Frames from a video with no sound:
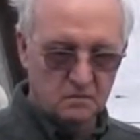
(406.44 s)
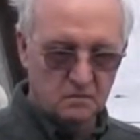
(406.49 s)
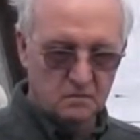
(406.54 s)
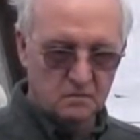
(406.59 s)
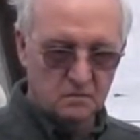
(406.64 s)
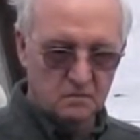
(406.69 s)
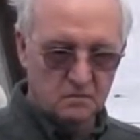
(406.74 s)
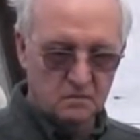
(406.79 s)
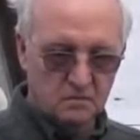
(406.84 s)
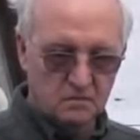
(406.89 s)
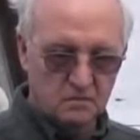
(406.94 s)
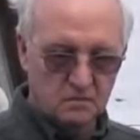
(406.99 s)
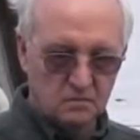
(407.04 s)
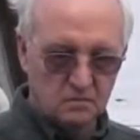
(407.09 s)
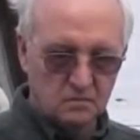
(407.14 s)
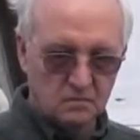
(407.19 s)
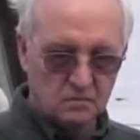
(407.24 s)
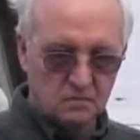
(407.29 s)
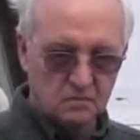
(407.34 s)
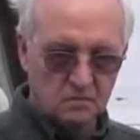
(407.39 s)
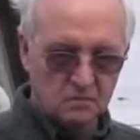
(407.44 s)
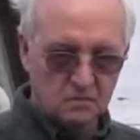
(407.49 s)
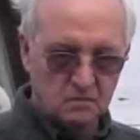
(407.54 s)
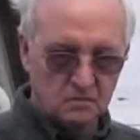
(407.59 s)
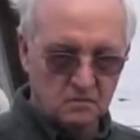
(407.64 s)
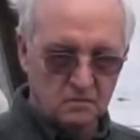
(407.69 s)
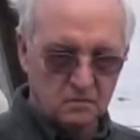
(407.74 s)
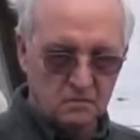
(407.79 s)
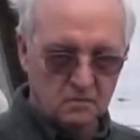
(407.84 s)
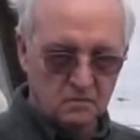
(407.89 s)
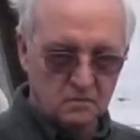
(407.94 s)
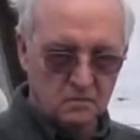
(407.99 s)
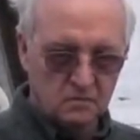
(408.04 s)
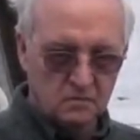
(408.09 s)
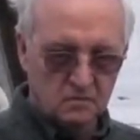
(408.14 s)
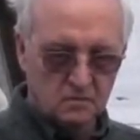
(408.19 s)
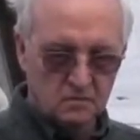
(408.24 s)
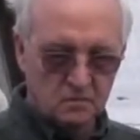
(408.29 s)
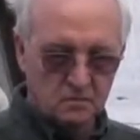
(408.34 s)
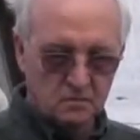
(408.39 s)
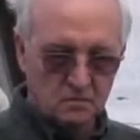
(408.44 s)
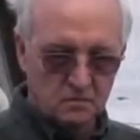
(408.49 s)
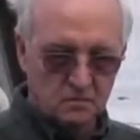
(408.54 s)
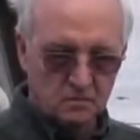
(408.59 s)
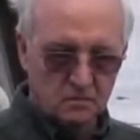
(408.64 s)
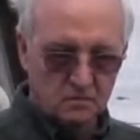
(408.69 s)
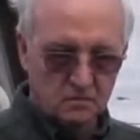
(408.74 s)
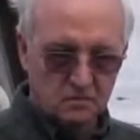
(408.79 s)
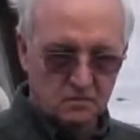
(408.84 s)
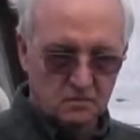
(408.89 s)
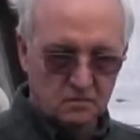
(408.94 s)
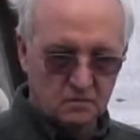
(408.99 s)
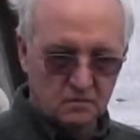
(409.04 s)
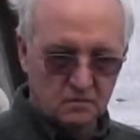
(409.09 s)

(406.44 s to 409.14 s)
The person shown says nothing.